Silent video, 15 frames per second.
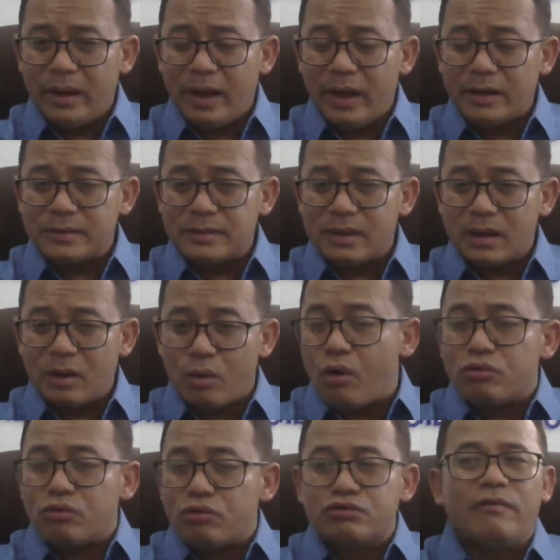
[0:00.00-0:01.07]
as the
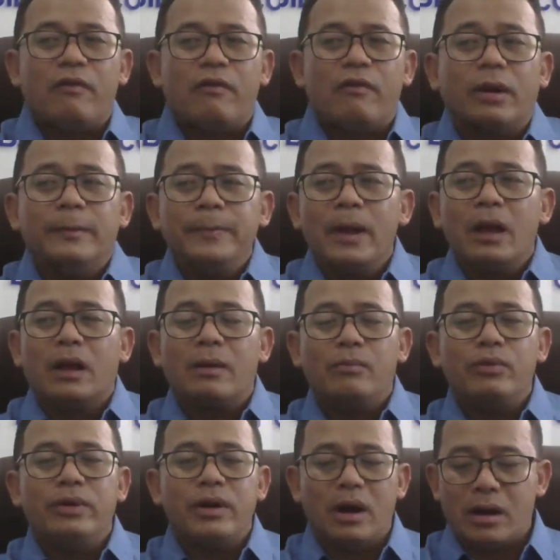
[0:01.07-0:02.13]
host for the
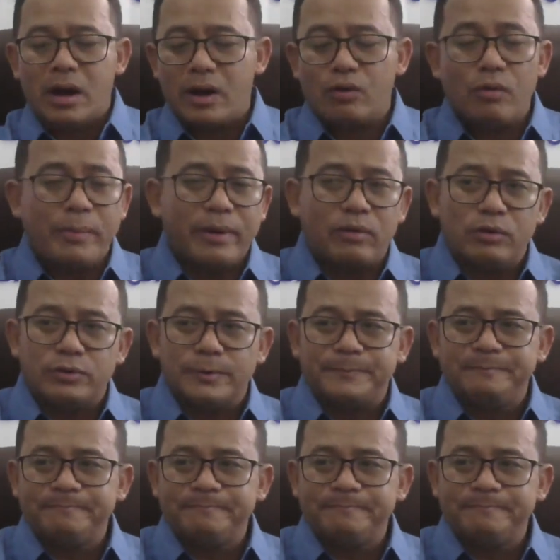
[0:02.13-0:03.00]
Kabui Aka Rongmei also.